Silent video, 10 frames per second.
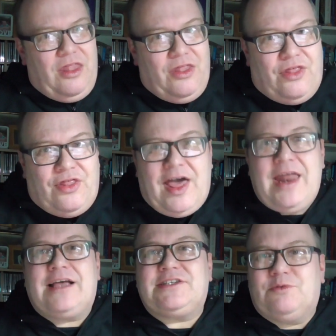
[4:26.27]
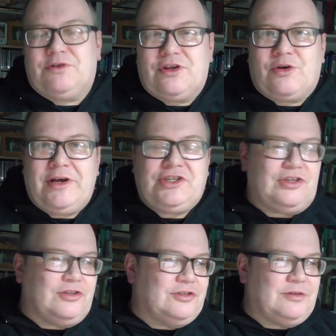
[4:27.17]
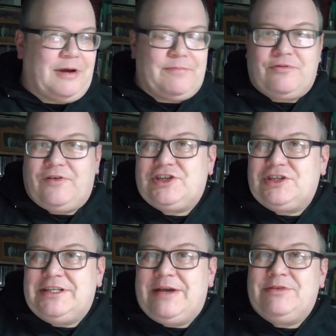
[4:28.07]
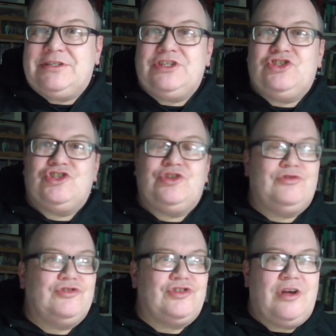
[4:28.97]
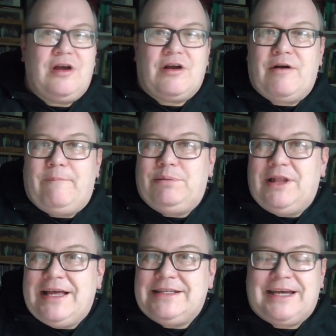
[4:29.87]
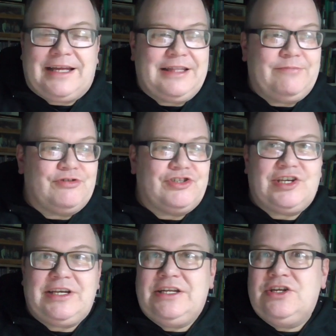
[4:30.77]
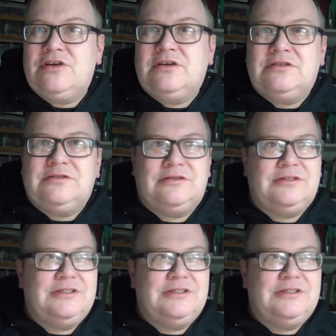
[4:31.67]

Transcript: Then ask one of the questions about professional indemnity insurance, complaints handling procedures,